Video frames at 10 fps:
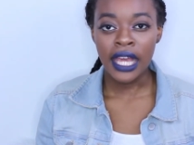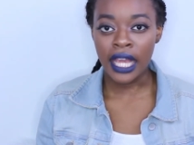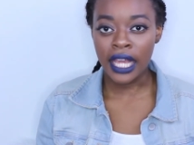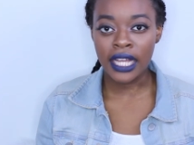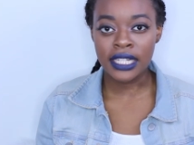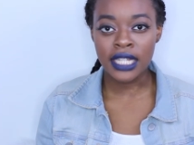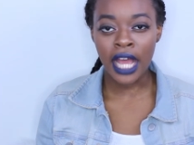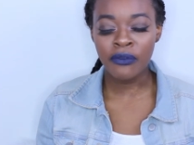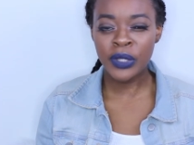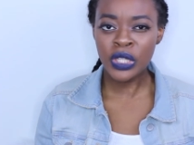And
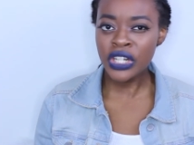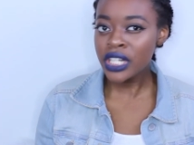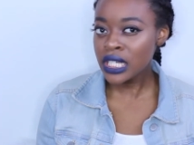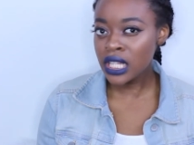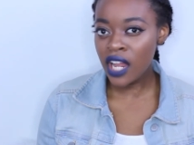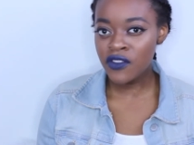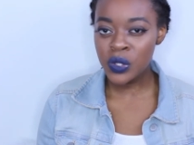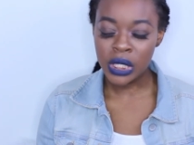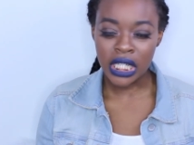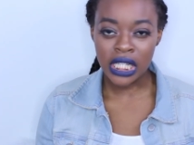I've been learning a lot of
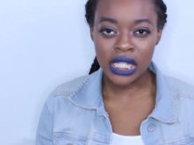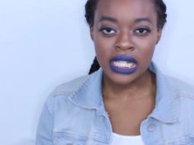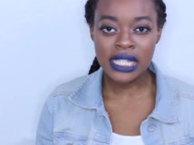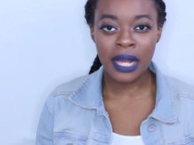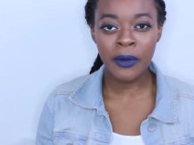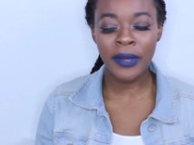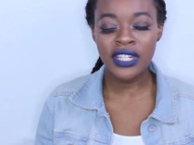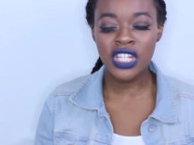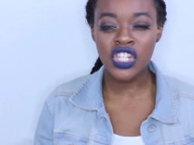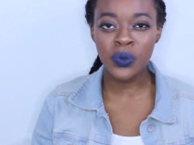new things. I'm
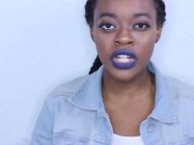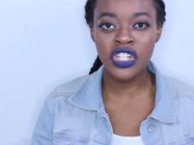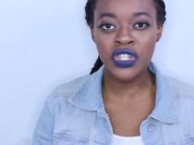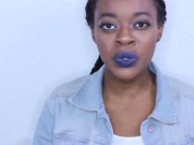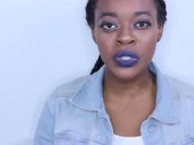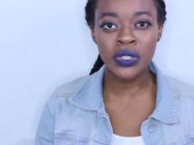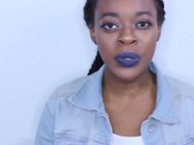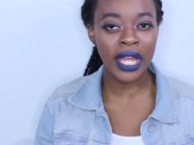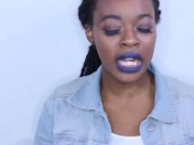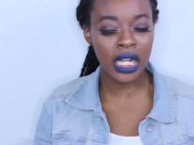about to switch to a new
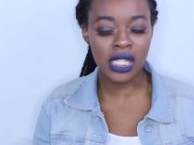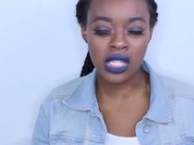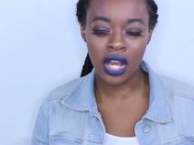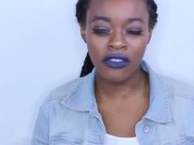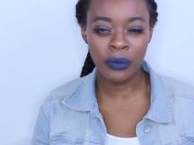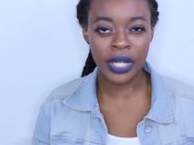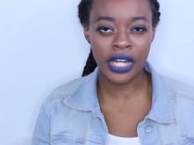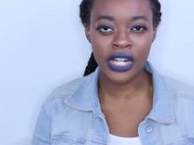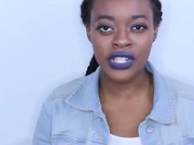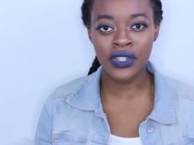editing
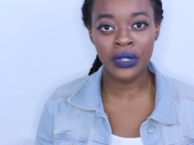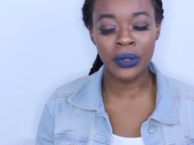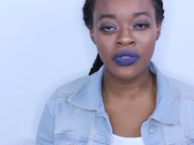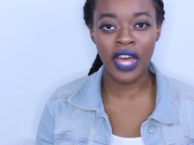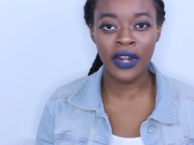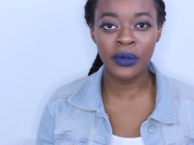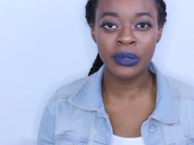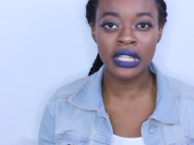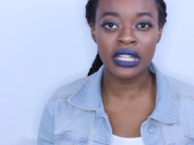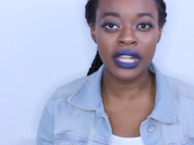software, so
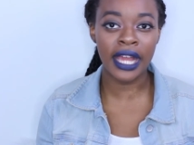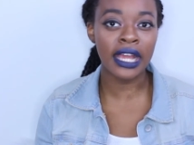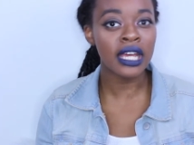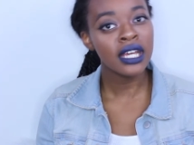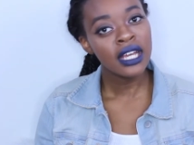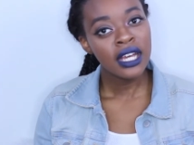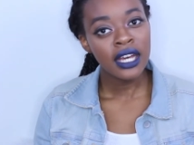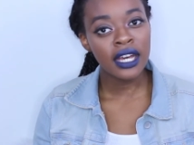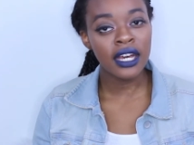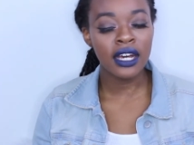that'll be like
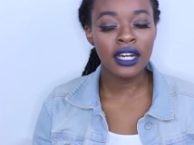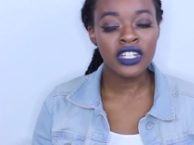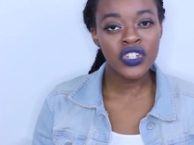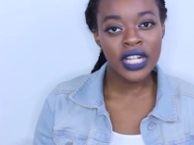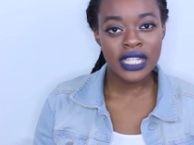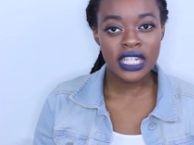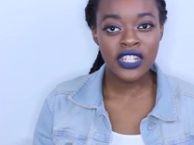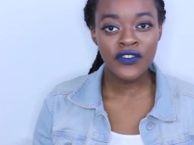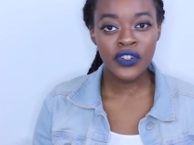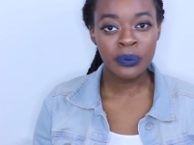a
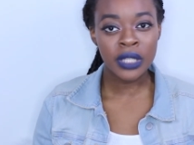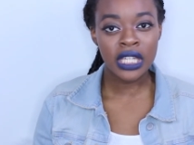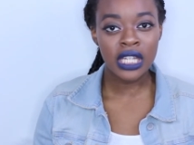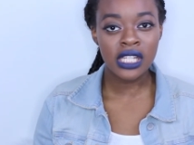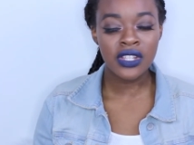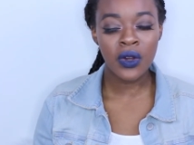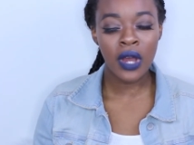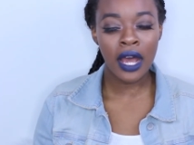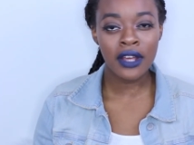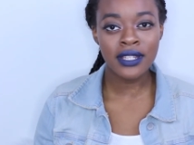transition for me. So
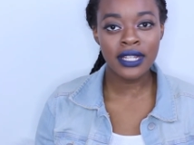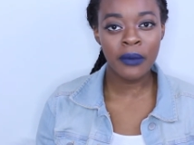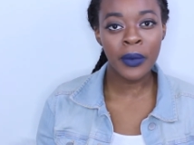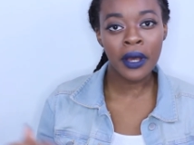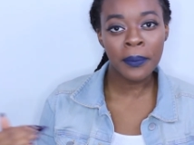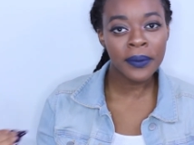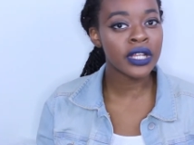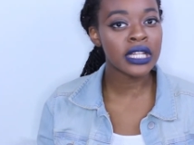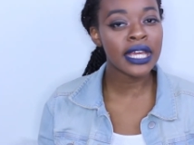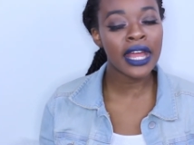I'll step up
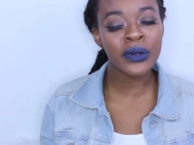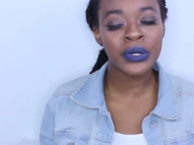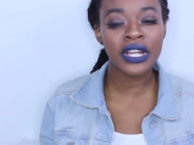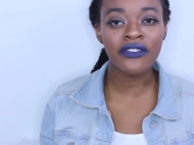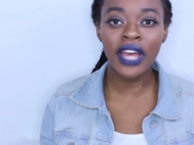in the category of